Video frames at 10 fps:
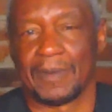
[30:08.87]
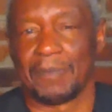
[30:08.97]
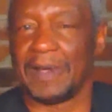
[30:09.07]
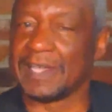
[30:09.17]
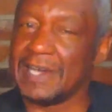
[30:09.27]

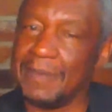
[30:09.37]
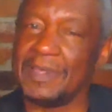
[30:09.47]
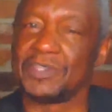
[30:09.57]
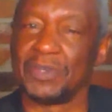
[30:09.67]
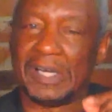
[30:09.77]
But coming
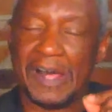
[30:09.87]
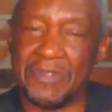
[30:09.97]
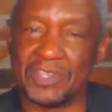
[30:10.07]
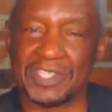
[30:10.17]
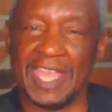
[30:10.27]
to
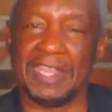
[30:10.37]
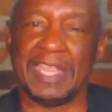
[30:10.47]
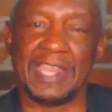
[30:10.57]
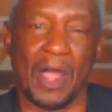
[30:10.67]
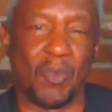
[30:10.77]
understanding
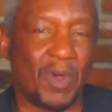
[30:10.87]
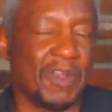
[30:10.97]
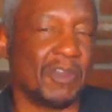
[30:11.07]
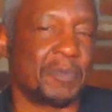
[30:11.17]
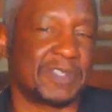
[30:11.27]
in our
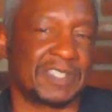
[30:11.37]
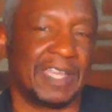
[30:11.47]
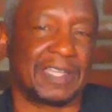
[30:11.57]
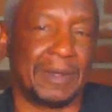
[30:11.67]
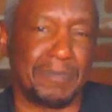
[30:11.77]

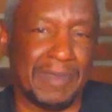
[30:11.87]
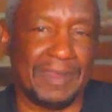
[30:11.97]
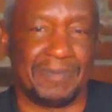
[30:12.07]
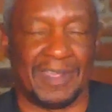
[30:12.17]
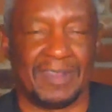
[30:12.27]
100%
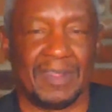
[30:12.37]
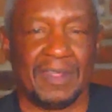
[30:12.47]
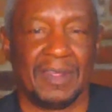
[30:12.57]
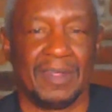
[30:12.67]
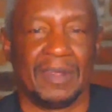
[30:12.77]
commitment
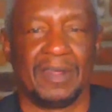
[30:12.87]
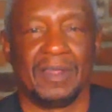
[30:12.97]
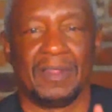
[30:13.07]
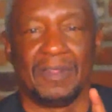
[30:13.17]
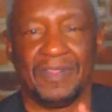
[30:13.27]

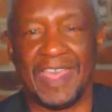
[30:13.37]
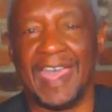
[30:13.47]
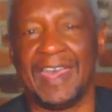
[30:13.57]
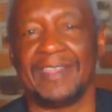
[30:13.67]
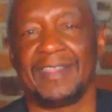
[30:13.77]

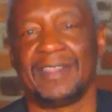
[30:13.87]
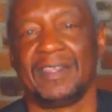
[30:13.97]
that